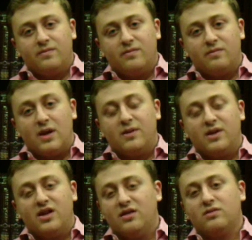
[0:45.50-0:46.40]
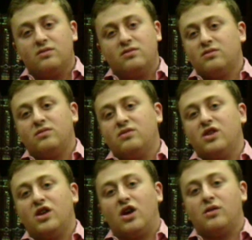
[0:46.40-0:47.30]
Maybe,
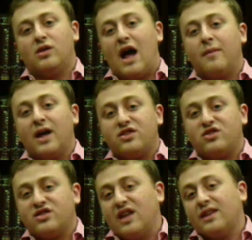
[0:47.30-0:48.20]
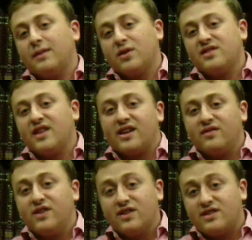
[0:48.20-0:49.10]
I'm not the person that can
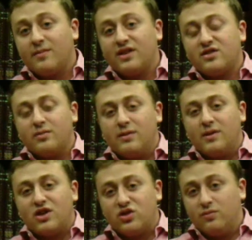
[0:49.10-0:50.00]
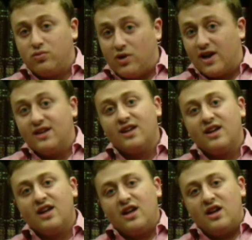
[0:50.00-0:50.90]
feel something, so maybe I shouldn't pray.
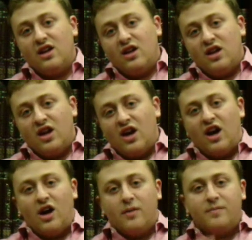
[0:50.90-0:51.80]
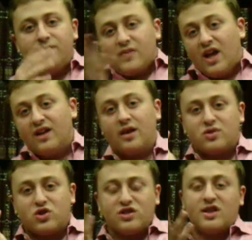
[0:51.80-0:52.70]
And I'm
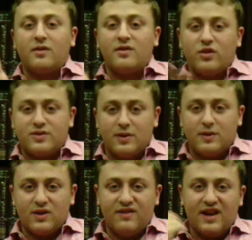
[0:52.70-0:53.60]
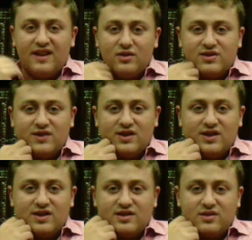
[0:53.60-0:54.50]
sure some of those people have had those
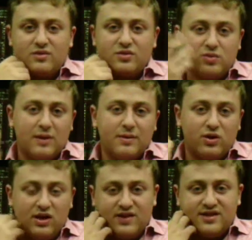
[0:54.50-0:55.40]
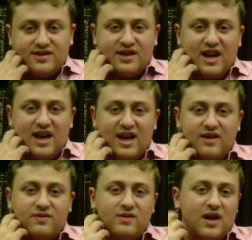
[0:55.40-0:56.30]
feelings. Probably all of us have
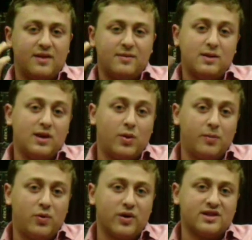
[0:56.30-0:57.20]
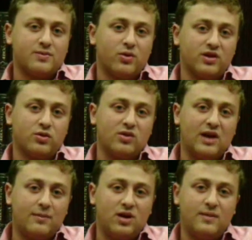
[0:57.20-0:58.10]
maybe at one point spoken to a
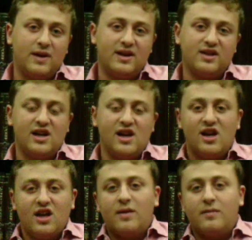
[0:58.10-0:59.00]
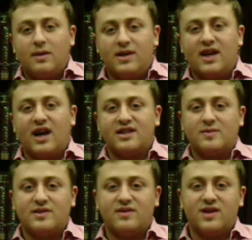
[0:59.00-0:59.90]
rabbi about it, and maybe got a
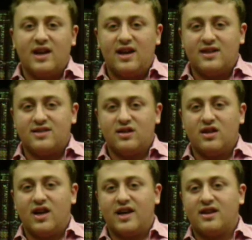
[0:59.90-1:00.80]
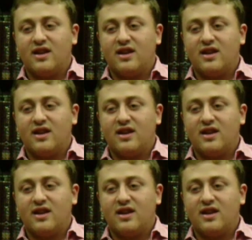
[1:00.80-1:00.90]
specific answer like,